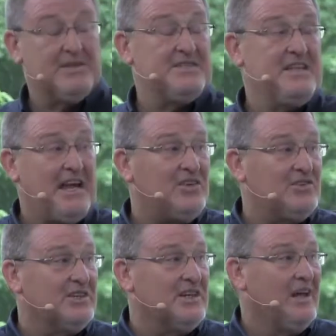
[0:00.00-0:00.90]
this
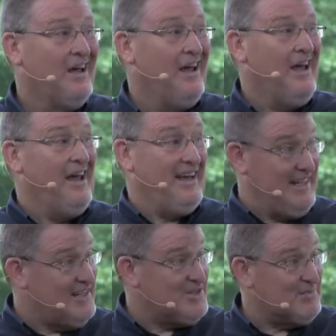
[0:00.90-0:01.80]
nation, and
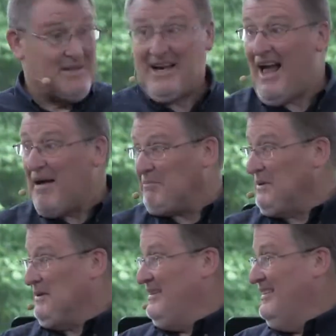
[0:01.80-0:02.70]
in Egypt it
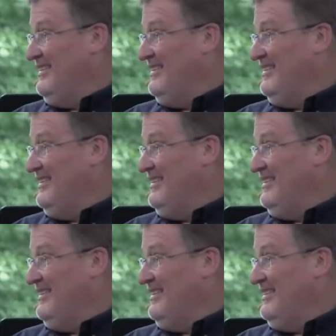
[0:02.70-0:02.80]
happened.